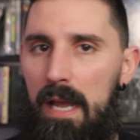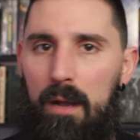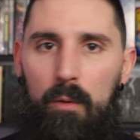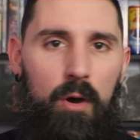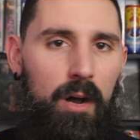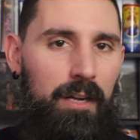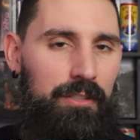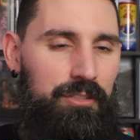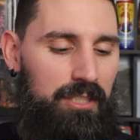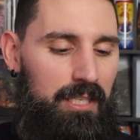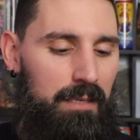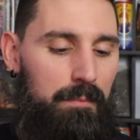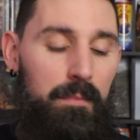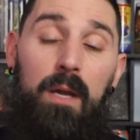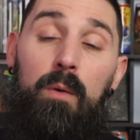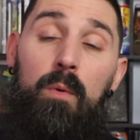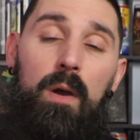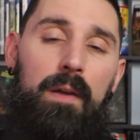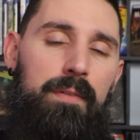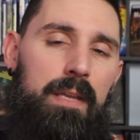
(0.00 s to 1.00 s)
I watched it.
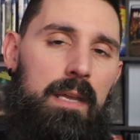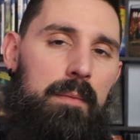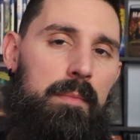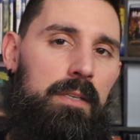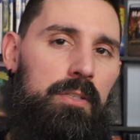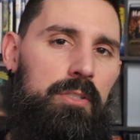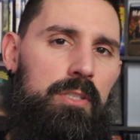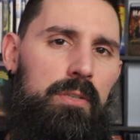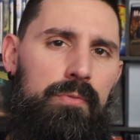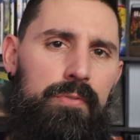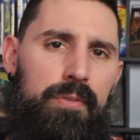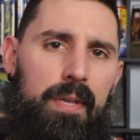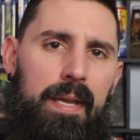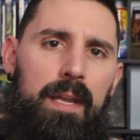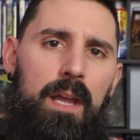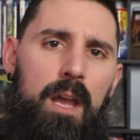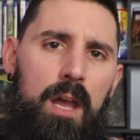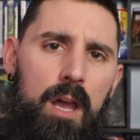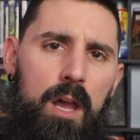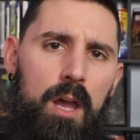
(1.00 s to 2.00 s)
My wife came in and she was
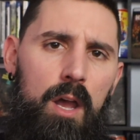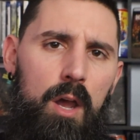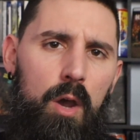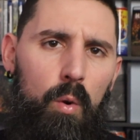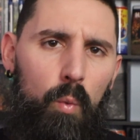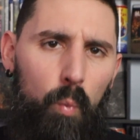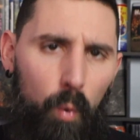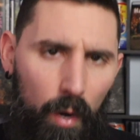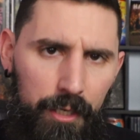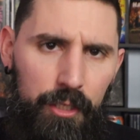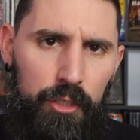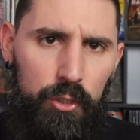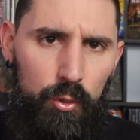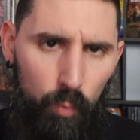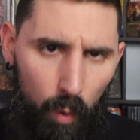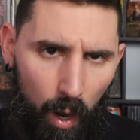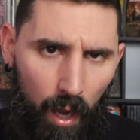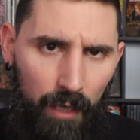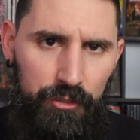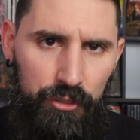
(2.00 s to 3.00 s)
like, "What are you
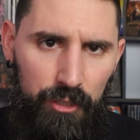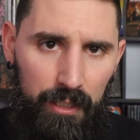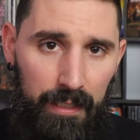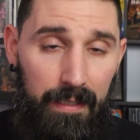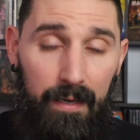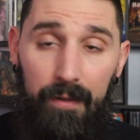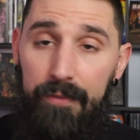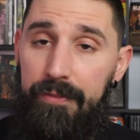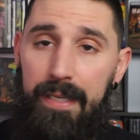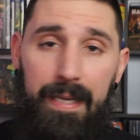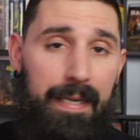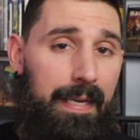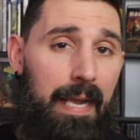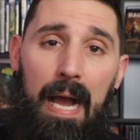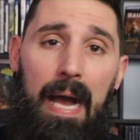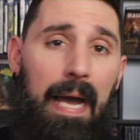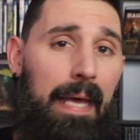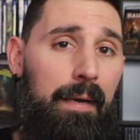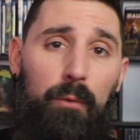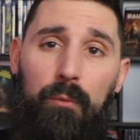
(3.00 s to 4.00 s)
watching?" And I was like,
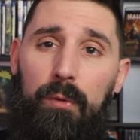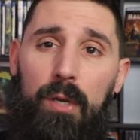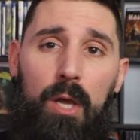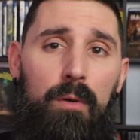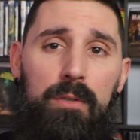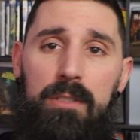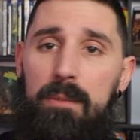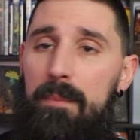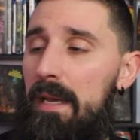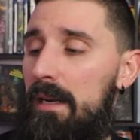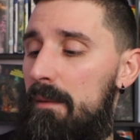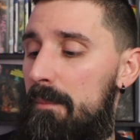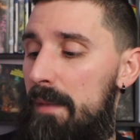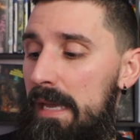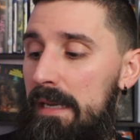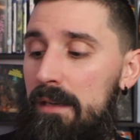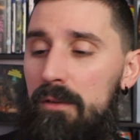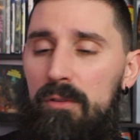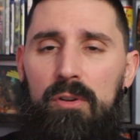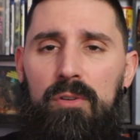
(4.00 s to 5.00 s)
"I don't know. It's about a
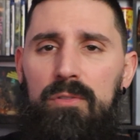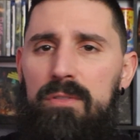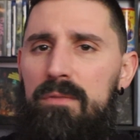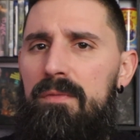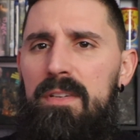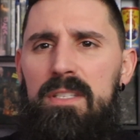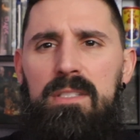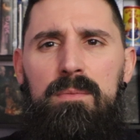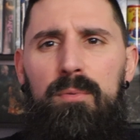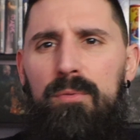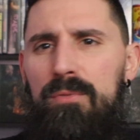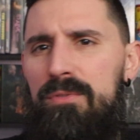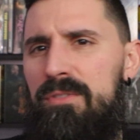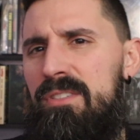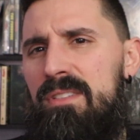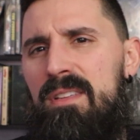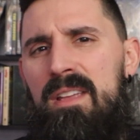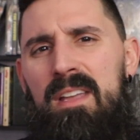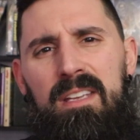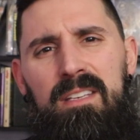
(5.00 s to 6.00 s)
man who goes invisible and
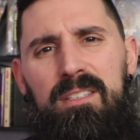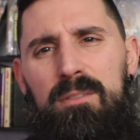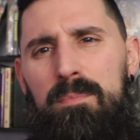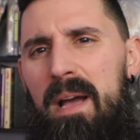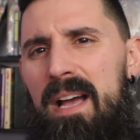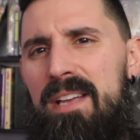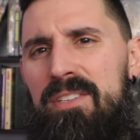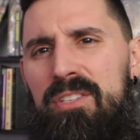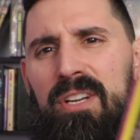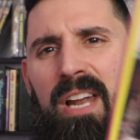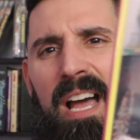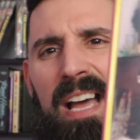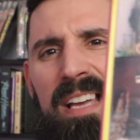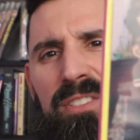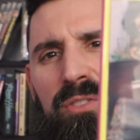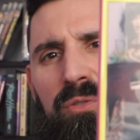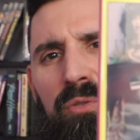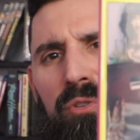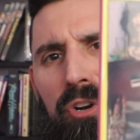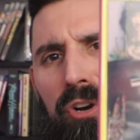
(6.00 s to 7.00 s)
spies on high
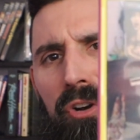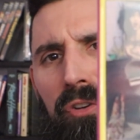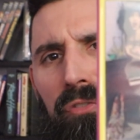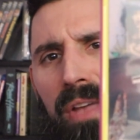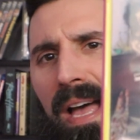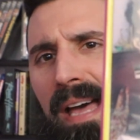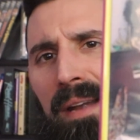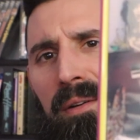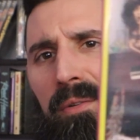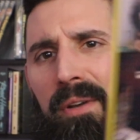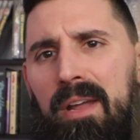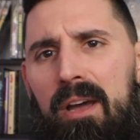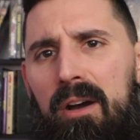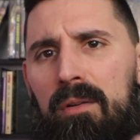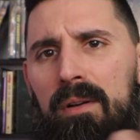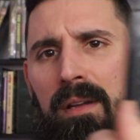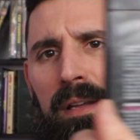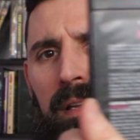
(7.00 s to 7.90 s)
school girls. I don't know."